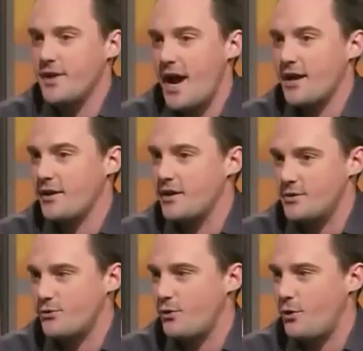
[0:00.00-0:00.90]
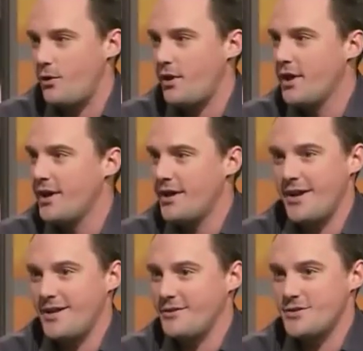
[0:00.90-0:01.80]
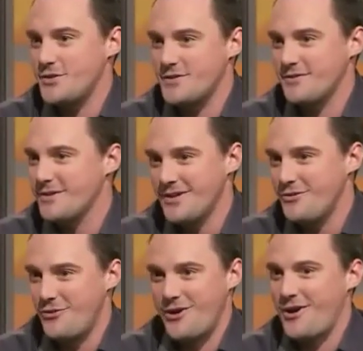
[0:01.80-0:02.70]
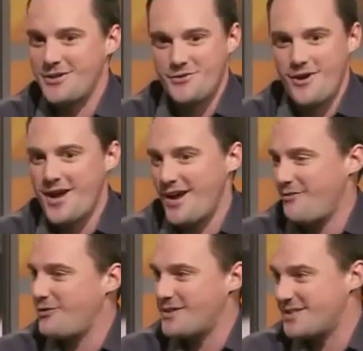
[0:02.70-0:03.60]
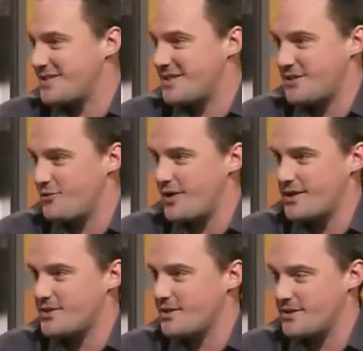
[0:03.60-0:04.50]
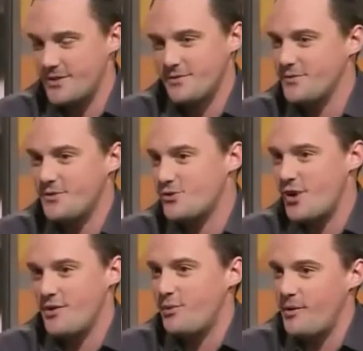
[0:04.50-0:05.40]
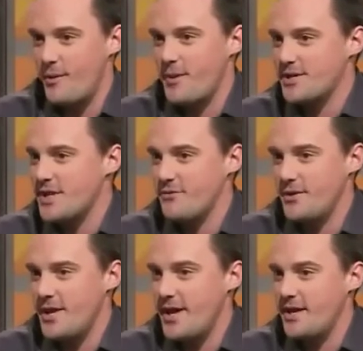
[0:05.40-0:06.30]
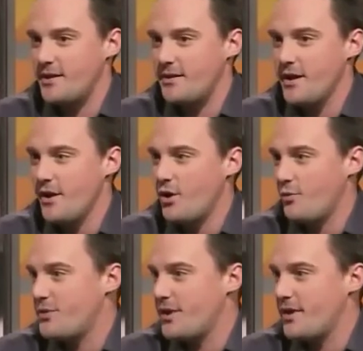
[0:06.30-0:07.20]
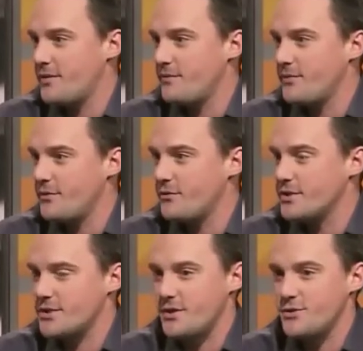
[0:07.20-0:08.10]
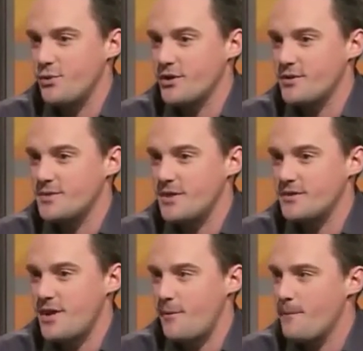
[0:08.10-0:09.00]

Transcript: I could control, and I was just, what cards do I have? What is the situation? And just tried to play my best every day and hope the results work themselves out.